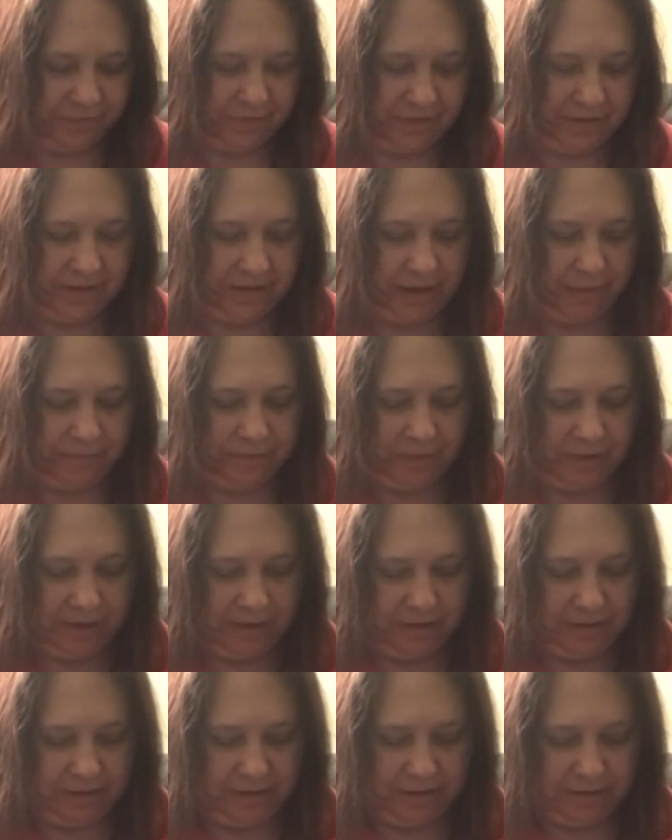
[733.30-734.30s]
Yeah,
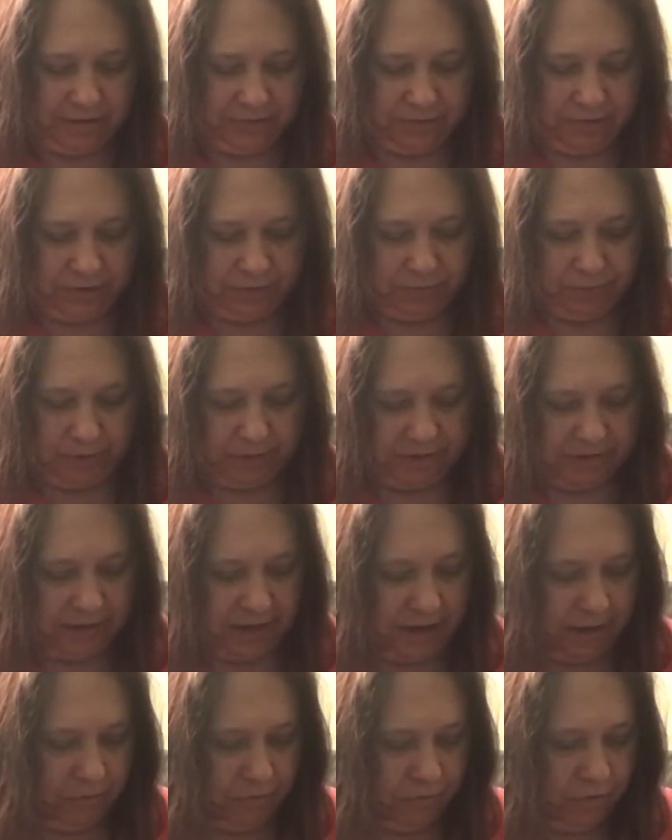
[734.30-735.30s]
just worked it
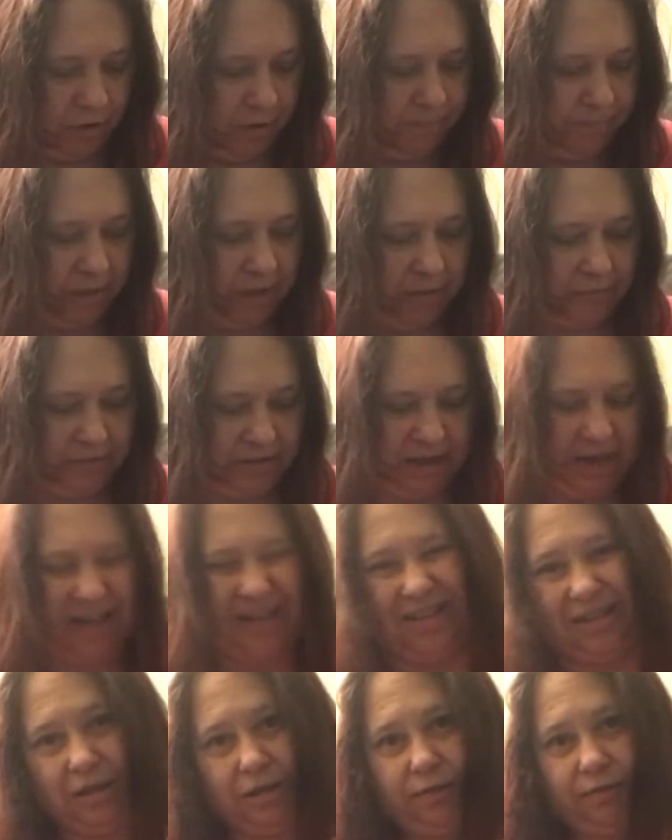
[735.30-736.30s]
out. £9.85
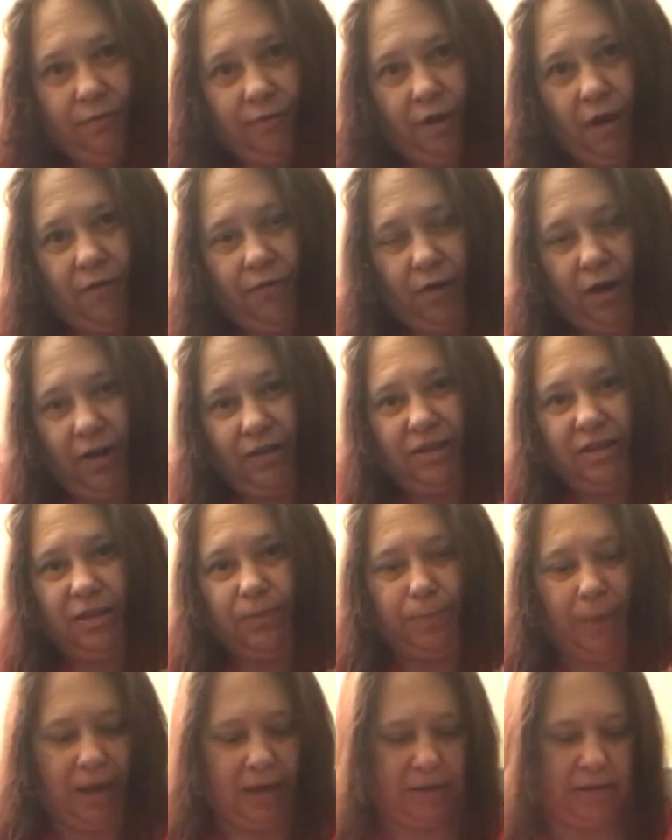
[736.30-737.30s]
I
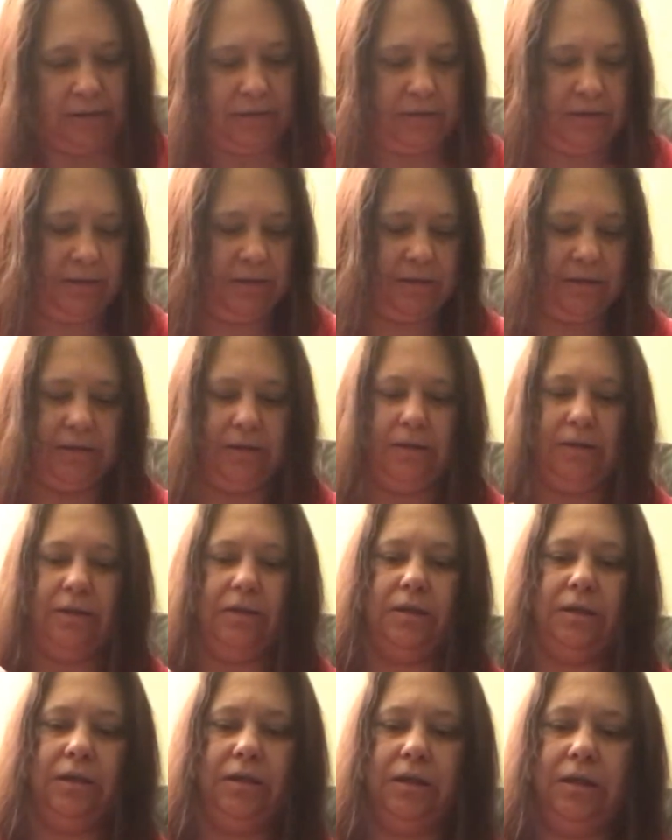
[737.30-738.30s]
spent,
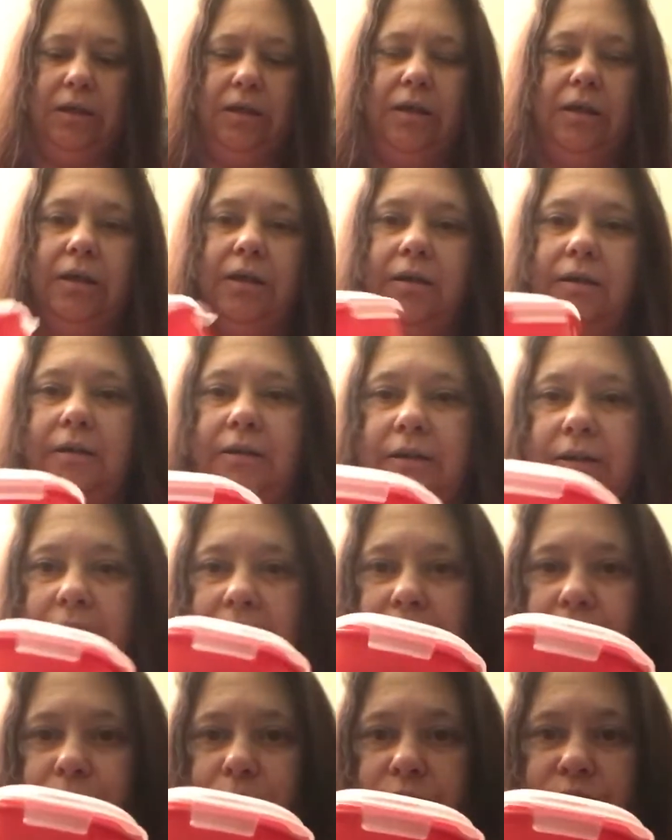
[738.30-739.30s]
and that was